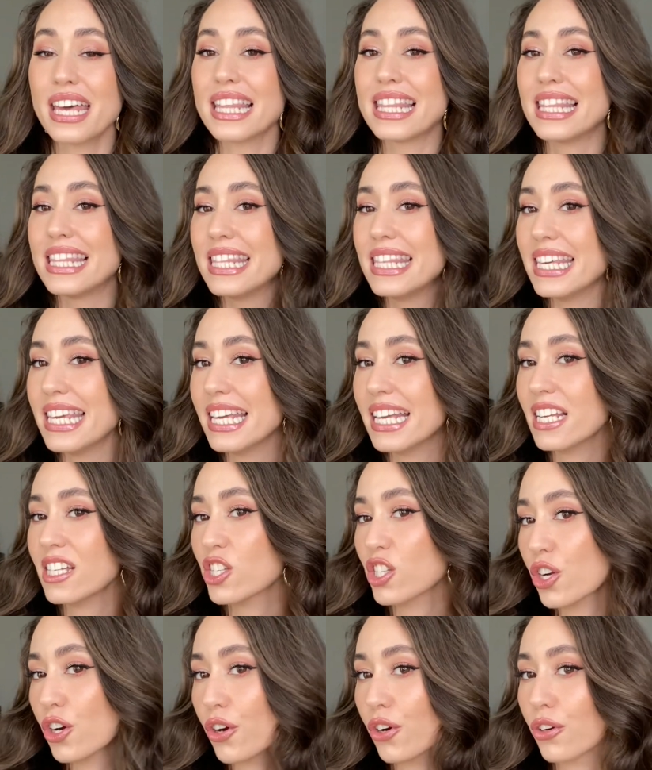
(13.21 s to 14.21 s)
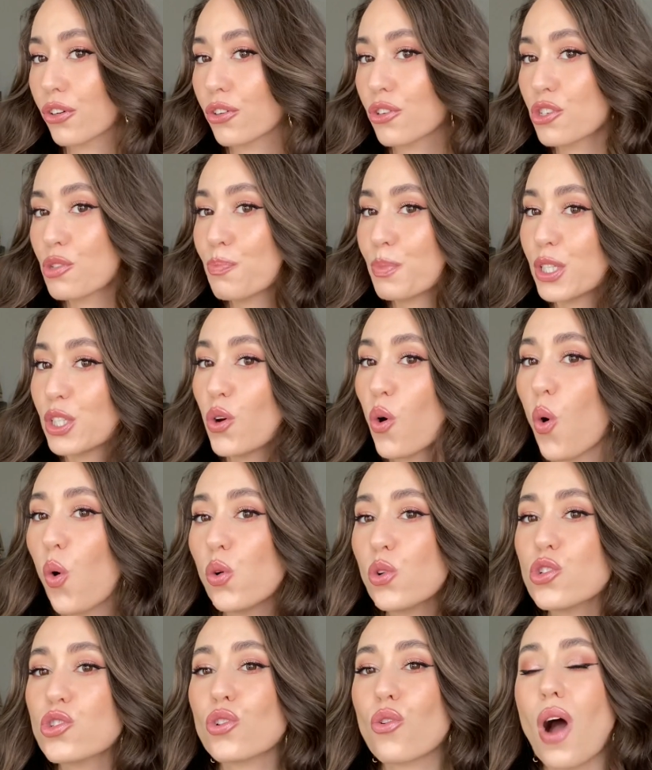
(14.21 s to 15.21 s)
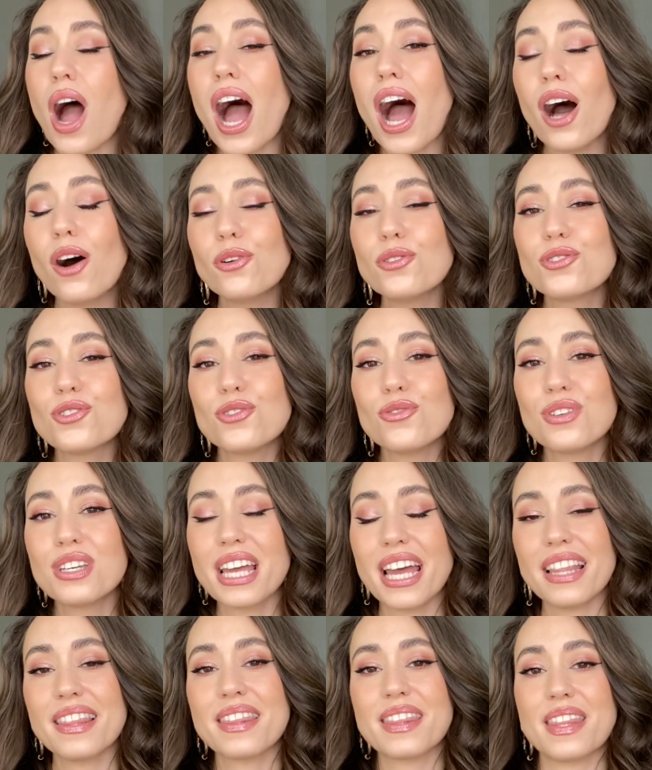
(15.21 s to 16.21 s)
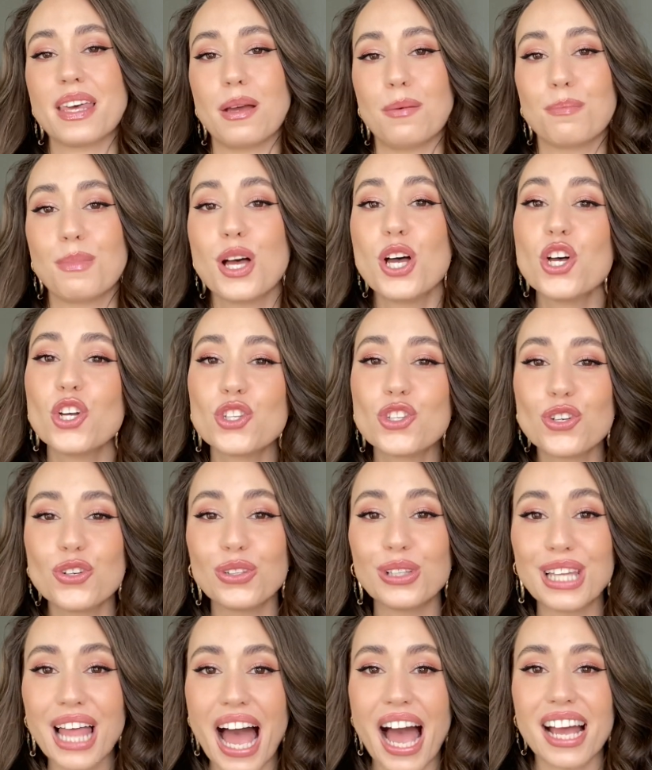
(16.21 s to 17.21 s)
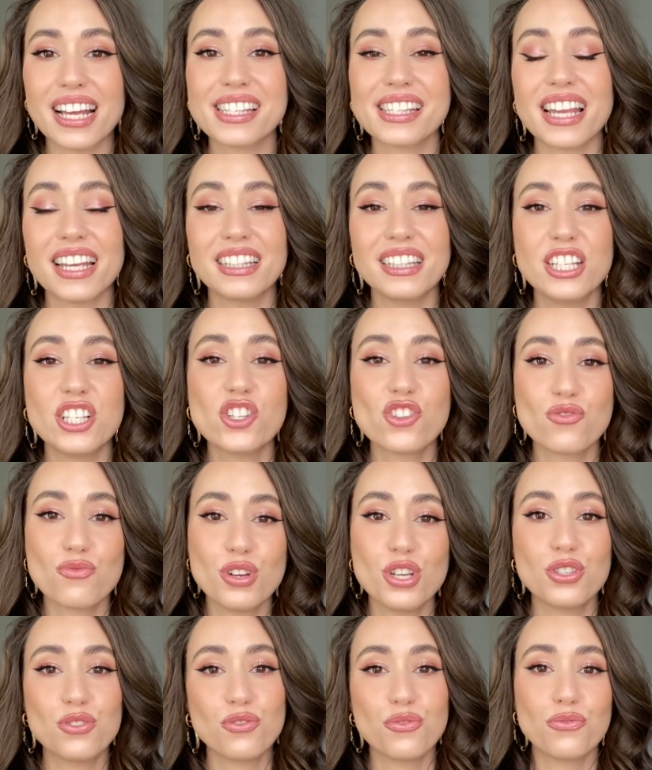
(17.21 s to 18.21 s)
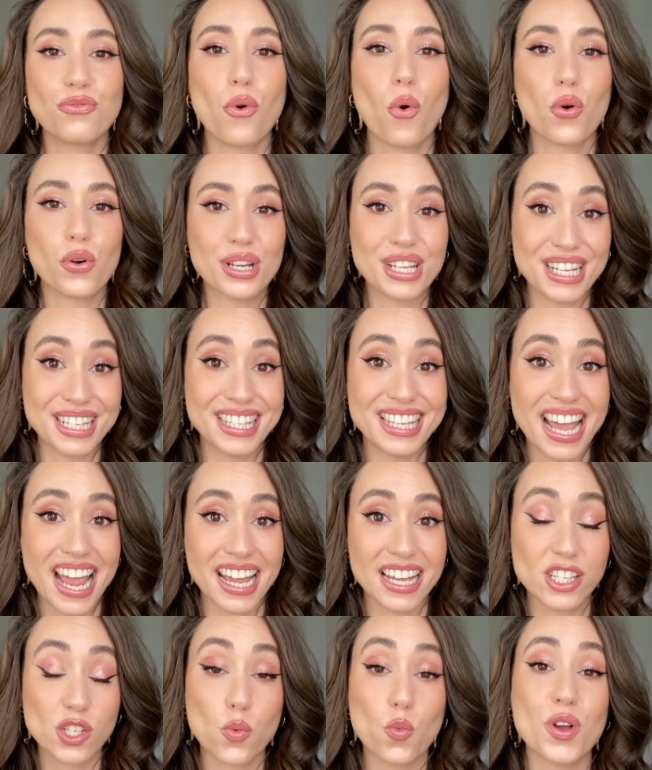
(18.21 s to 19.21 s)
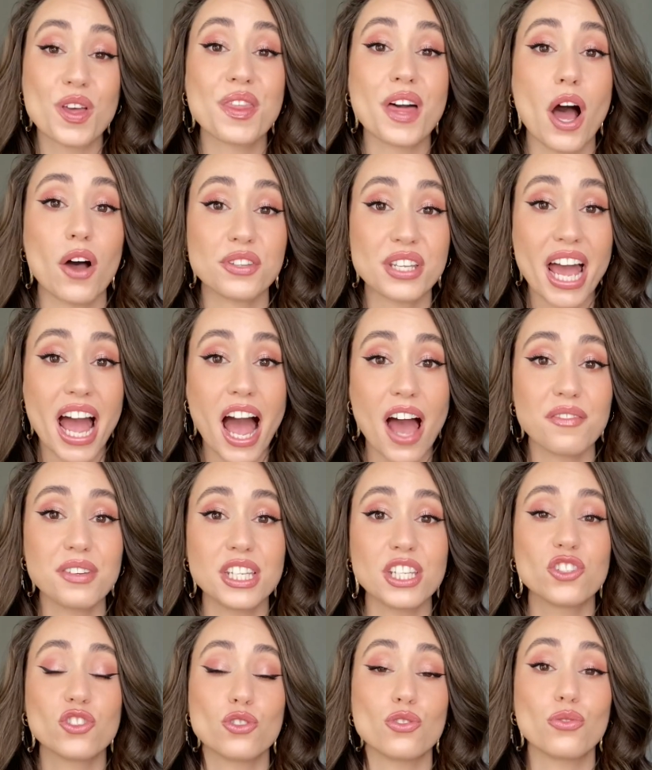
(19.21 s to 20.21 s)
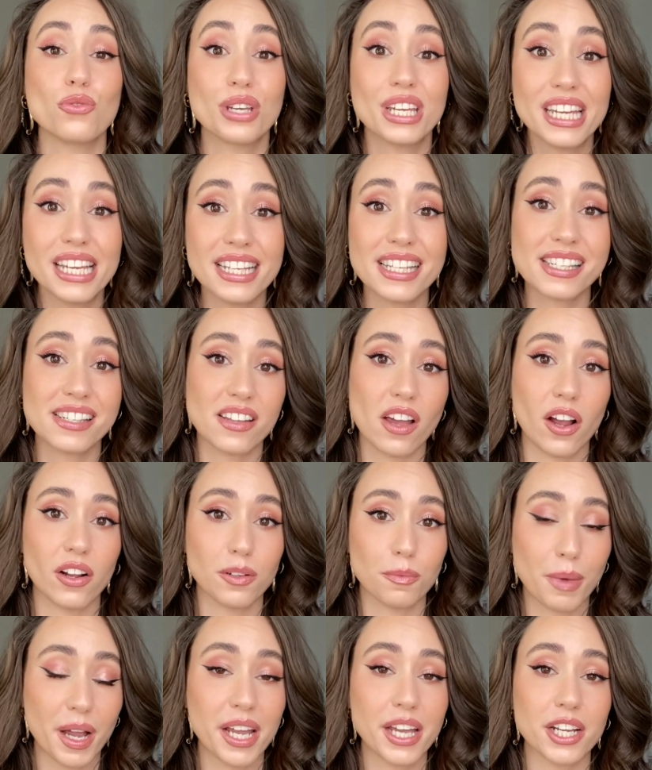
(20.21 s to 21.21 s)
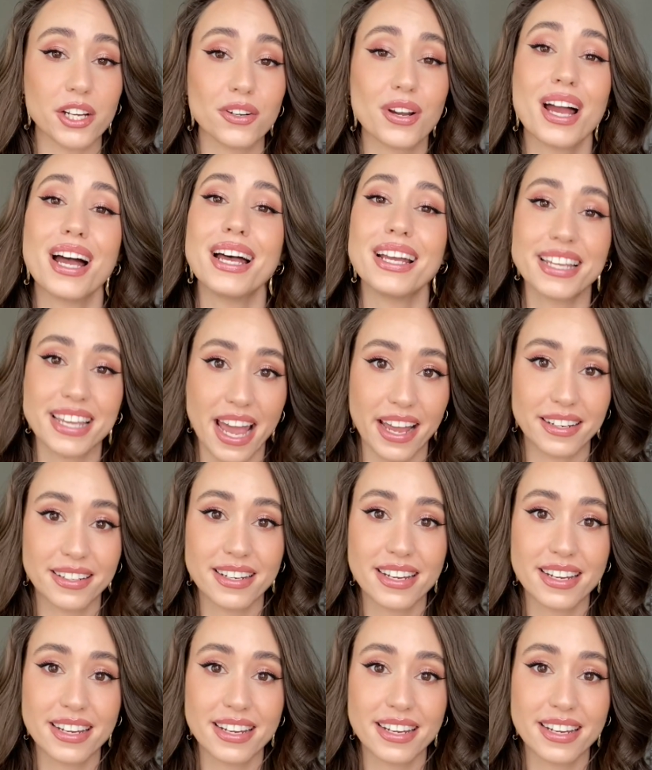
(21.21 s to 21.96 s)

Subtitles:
these curls, but also how to get them to last at least 3 to 4 days without having to heat style my hair again.